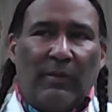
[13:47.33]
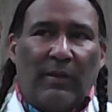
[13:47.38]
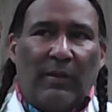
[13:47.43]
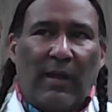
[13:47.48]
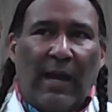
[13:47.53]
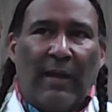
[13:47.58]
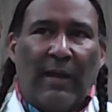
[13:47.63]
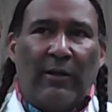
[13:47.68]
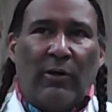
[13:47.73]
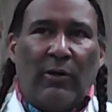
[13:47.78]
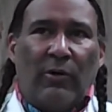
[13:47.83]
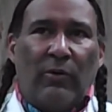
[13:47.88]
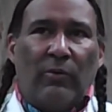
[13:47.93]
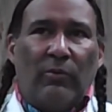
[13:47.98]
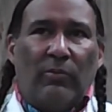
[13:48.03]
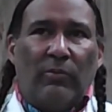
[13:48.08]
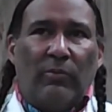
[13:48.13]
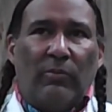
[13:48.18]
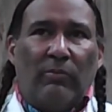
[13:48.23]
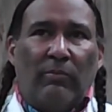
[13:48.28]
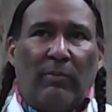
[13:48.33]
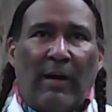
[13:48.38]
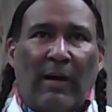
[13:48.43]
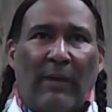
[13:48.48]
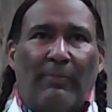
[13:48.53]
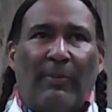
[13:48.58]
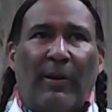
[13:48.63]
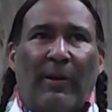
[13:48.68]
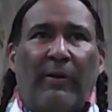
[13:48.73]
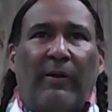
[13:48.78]
I know my
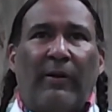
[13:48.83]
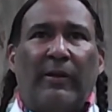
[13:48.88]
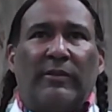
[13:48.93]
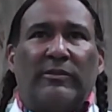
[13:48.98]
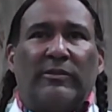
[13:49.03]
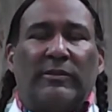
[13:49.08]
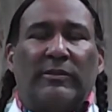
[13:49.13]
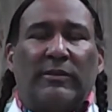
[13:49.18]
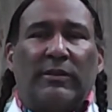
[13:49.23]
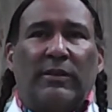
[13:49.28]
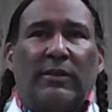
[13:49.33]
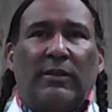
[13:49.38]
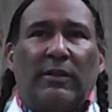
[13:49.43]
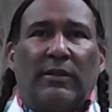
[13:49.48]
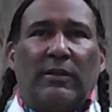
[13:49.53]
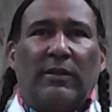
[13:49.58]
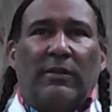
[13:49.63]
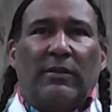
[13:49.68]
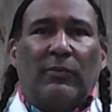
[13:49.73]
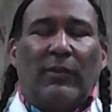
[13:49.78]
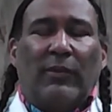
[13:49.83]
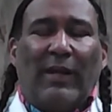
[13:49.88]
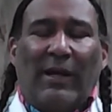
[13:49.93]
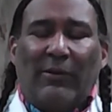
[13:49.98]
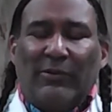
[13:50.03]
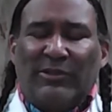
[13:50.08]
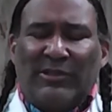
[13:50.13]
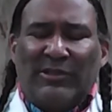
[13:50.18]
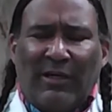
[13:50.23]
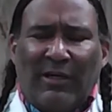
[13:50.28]
parents, when I
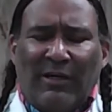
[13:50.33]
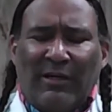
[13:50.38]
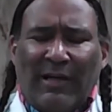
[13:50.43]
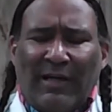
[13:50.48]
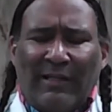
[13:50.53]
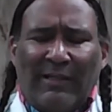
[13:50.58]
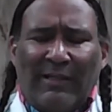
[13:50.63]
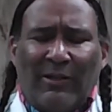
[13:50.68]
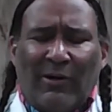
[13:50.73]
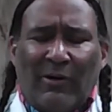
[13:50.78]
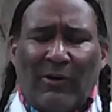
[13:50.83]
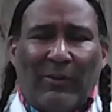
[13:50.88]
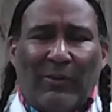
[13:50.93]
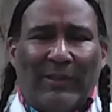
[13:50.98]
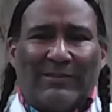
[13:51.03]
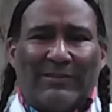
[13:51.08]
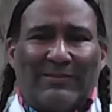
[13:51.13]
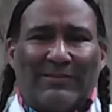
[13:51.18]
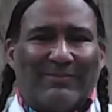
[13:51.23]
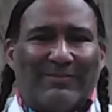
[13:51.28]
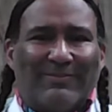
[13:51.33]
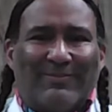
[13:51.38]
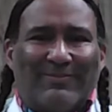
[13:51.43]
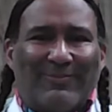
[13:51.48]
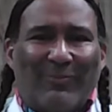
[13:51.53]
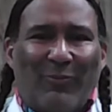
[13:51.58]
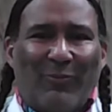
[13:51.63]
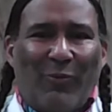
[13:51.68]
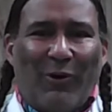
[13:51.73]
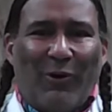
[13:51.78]
was young, I didn't always
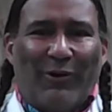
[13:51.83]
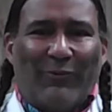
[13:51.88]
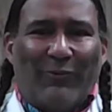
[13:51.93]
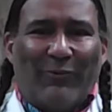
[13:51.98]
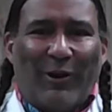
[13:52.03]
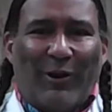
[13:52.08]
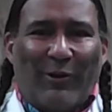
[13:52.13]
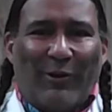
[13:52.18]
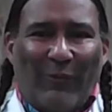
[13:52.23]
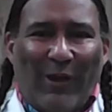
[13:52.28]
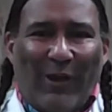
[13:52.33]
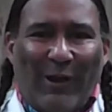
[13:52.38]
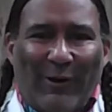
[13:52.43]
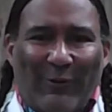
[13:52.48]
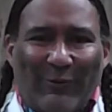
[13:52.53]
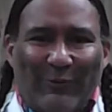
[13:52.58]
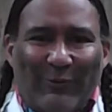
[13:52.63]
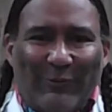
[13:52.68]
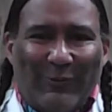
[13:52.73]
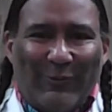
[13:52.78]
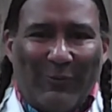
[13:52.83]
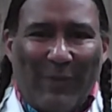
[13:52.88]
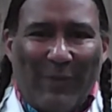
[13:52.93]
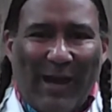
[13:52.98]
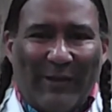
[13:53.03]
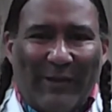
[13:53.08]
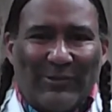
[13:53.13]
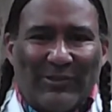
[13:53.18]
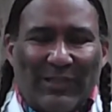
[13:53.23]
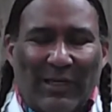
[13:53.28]
want to run around from
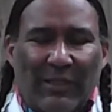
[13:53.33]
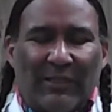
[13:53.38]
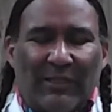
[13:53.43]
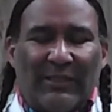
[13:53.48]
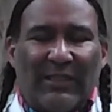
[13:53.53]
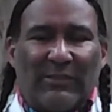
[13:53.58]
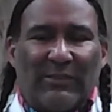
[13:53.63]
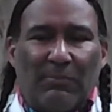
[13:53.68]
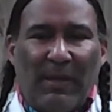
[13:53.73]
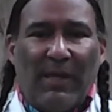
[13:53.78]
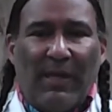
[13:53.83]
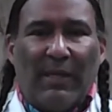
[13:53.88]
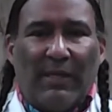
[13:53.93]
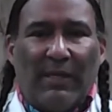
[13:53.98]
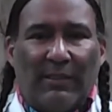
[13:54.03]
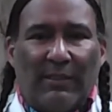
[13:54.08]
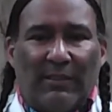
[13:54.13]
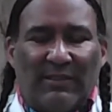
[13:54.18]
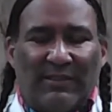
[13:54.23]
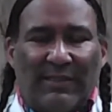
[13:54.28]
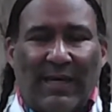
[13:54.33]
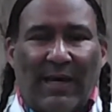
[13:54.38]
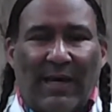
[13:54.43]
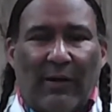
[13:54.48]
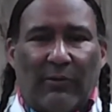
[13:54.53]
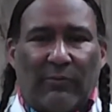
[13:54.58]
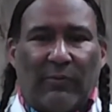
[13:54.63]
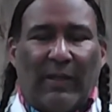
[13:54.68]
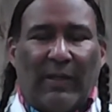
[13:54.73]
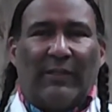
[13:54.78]
house to house, because that's big in the
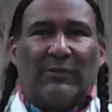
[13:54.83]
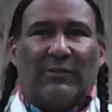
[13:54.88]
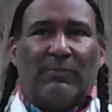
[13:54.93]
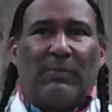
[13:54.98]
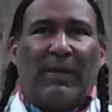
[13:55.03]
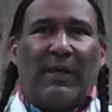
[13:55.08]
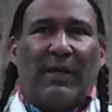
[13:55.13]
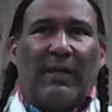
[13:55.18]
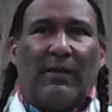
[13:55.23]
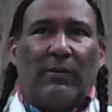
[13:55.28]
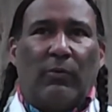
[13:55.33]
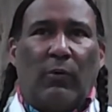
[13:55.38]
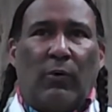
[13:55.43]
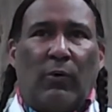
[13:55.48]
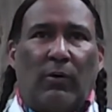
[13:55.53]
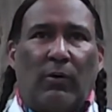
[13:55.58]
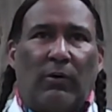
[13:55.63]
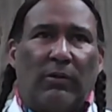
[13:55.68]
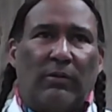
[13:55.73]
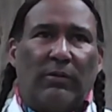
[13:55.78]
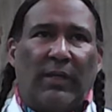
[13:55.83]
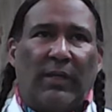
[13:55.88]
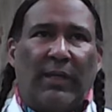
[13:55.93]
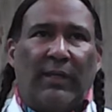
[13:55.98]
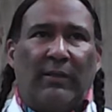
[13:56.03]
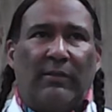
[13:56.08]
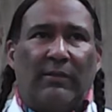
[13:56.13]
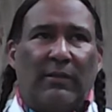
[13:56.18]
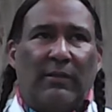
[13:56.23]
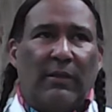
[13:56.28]
South, right? That's big, or
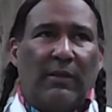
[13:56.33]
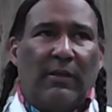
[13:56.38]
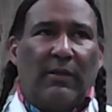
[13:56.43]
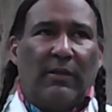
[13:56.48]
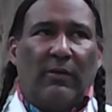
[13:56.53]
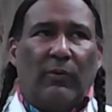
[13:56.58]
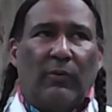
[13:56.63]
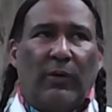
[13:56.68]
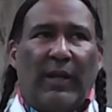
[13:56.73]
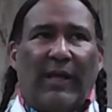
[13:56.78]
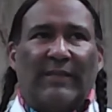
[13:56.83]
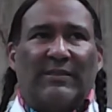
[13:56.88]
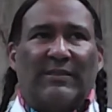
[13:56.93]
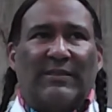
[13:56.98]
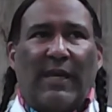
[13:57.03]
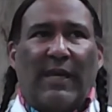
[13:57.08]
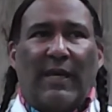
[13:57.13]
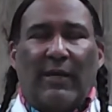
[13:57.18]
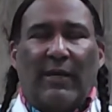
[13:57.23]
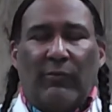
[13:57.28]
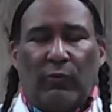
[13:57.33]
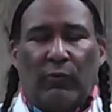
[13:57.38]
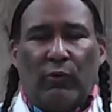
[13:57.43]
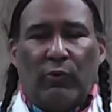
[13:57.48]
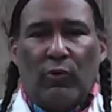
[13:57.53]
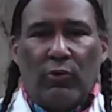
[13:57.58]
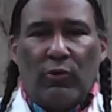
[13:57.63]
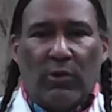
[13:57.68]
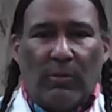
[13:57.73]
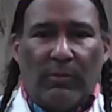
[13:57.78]
when I say in
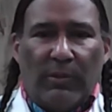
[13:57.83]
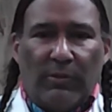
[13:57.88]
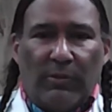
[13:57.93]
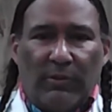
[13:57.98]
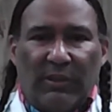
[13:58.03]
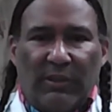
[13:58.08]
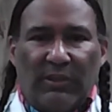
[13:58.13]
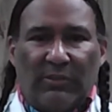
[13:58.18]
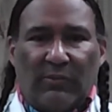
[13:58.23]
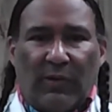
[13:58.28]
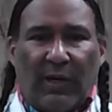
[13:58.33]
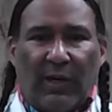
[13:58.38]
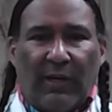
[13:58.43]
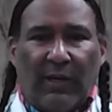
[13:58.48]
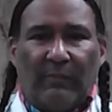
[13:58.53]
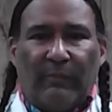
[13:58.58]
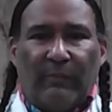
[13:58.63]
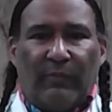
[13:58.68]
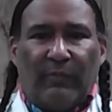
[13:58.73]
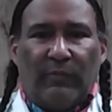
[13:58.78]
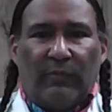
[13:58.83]
rural communities, right?